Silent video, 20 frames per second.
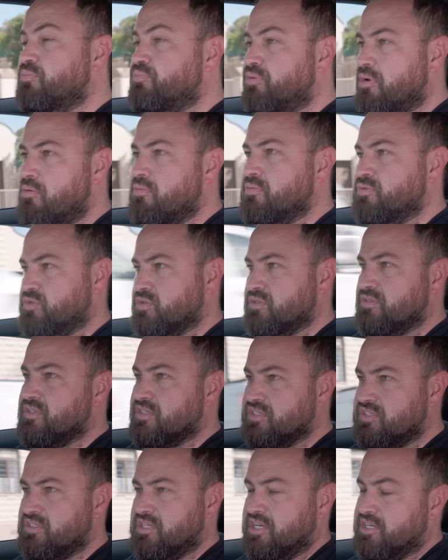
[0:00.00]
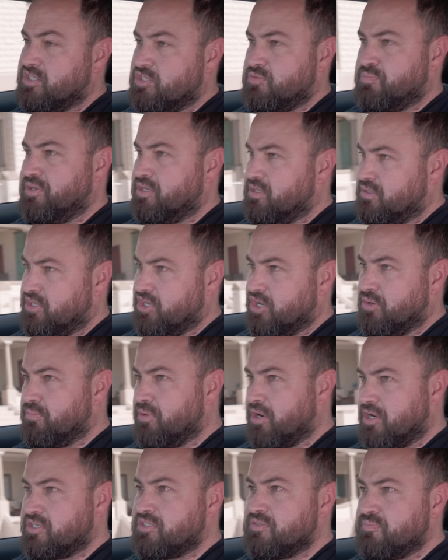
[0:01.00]
problems with this 10-speed
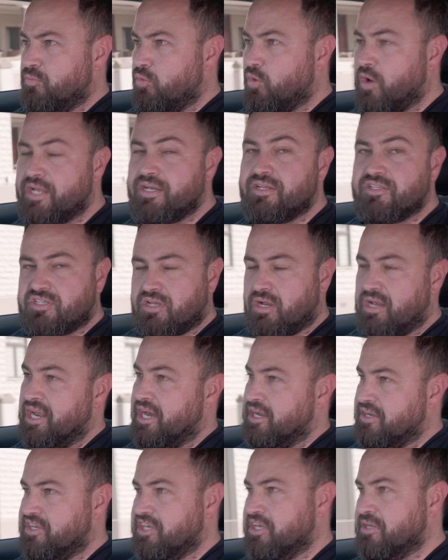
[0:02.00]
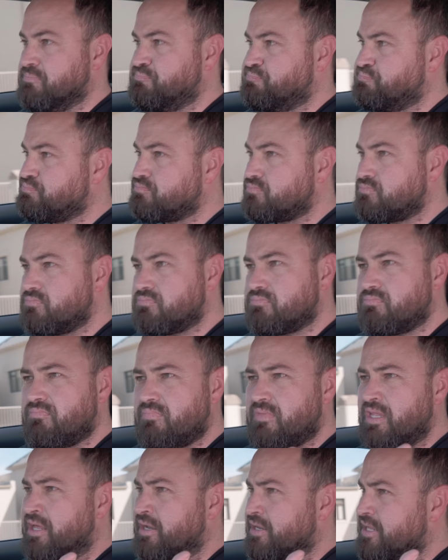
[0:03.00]
gearbox. One, it's clunky
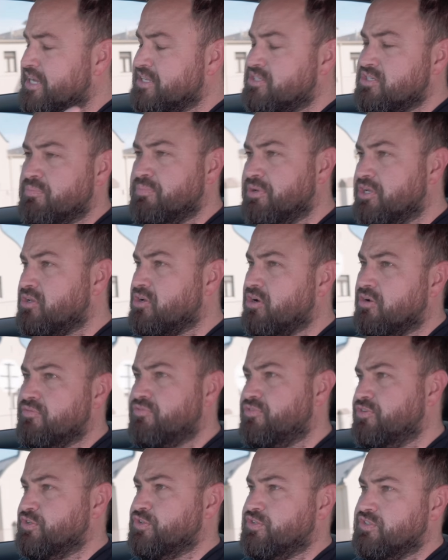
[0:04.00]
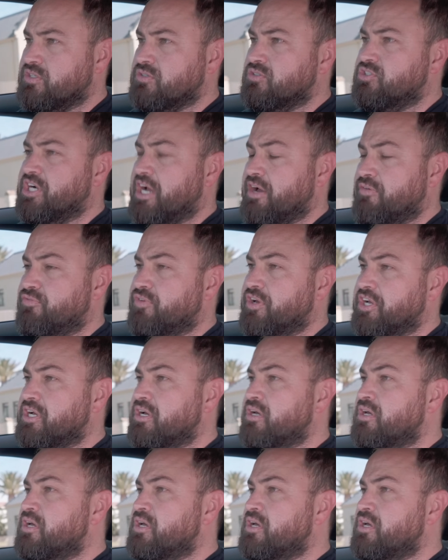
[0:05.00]
and it gets a bit confused in traffic.